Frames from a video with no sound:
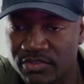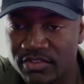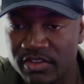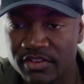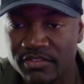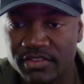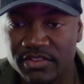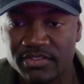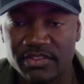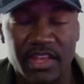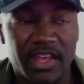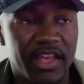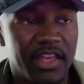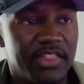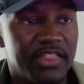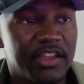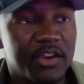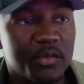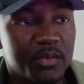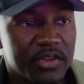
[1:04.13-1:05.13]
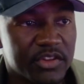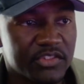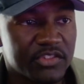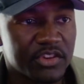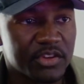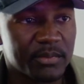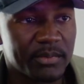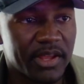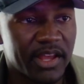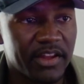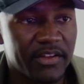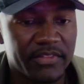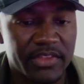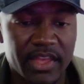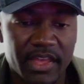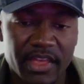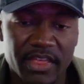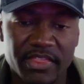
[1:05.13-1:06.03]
to be serviced. They're wheelchair bound.